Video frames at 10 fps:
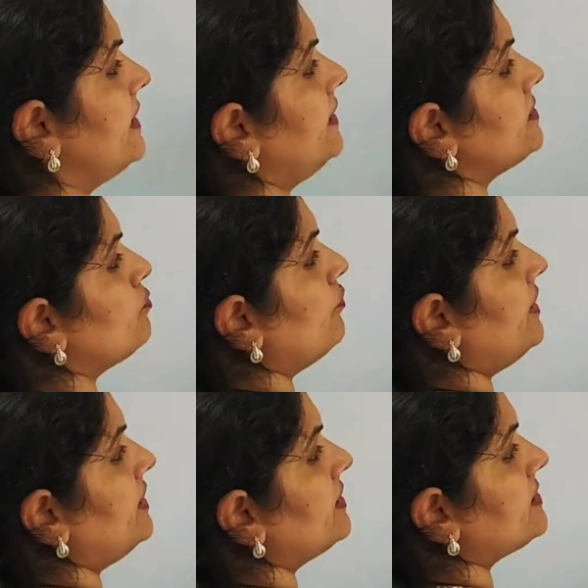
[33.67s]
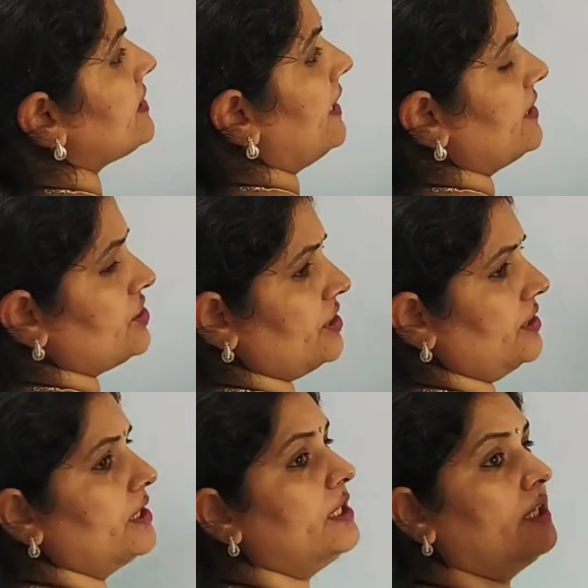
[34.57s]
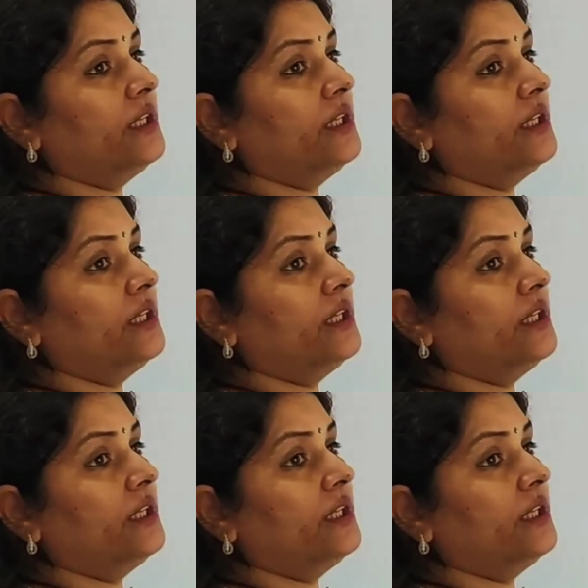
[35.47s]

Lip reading: say it is moving in this direction,